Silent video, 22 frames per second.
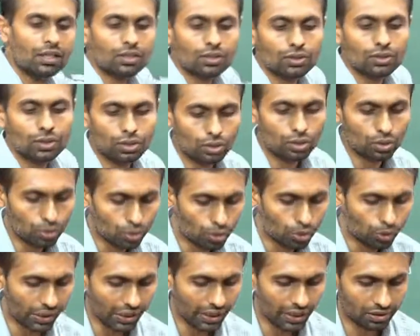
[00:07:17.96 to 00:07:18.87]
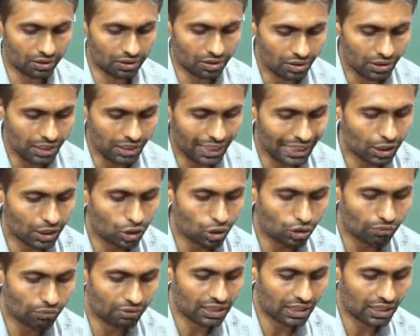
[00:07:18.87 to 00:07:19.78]
So to do it, I'll
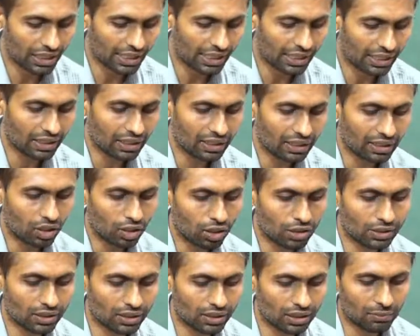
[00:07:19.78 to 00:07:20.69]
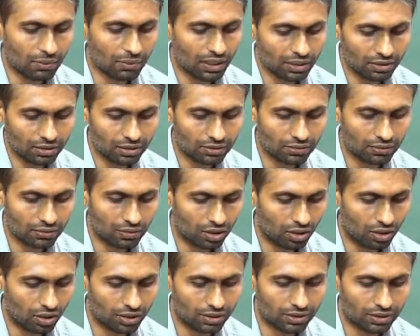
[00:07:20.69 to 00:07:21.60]
go with again an alter command.
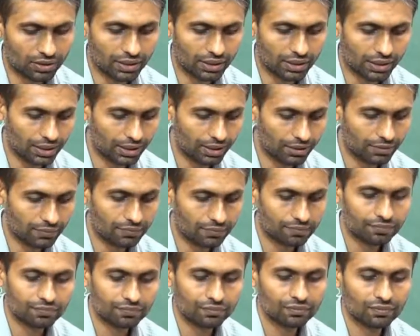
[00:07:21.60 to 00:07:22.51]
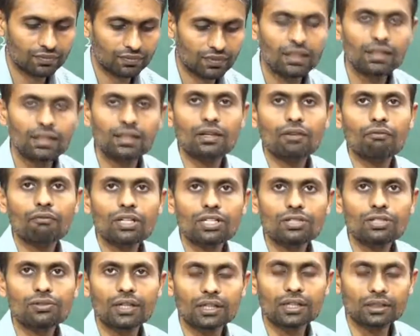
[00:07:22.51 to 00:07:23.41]
Alter,
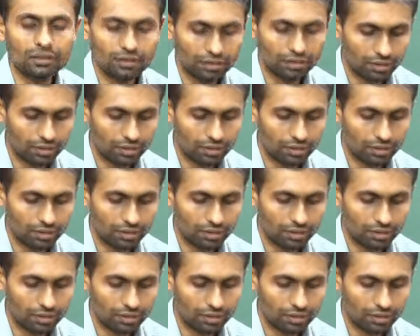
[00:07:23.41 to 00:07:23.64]
which one?